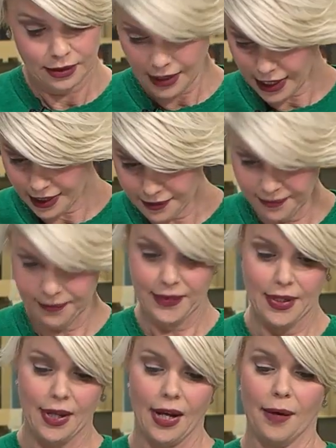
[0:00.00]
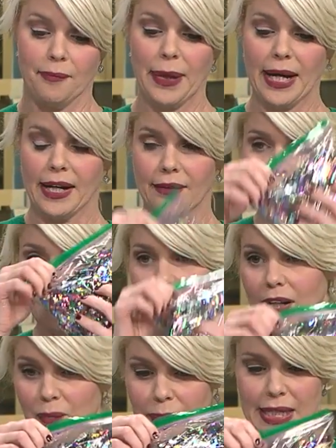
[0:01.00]
Okay. But if you want to
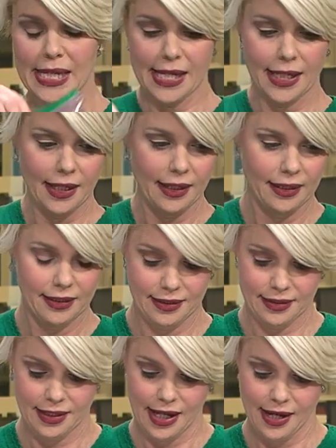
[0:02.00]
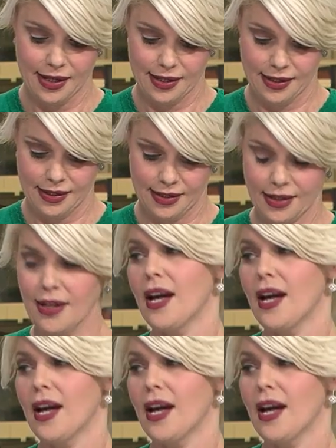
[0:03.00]
go big. I think you need to go big.